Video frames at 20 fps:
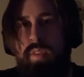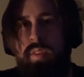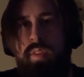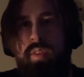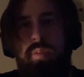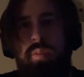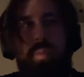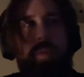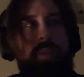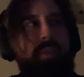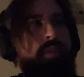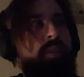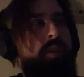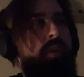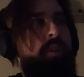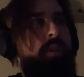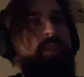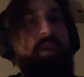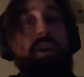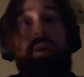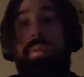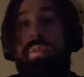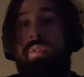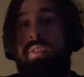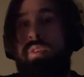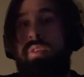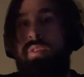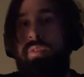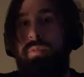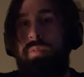We see
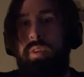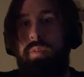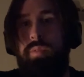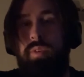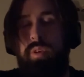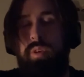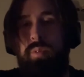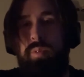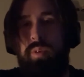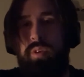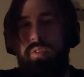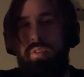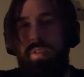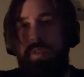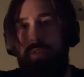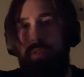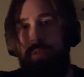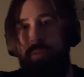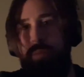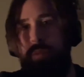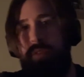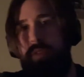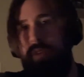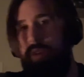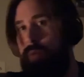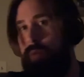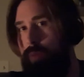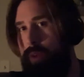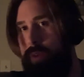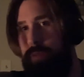thousands of living creatures. We see a
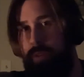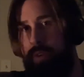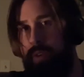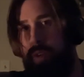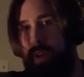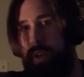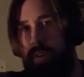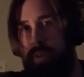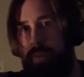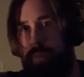river now.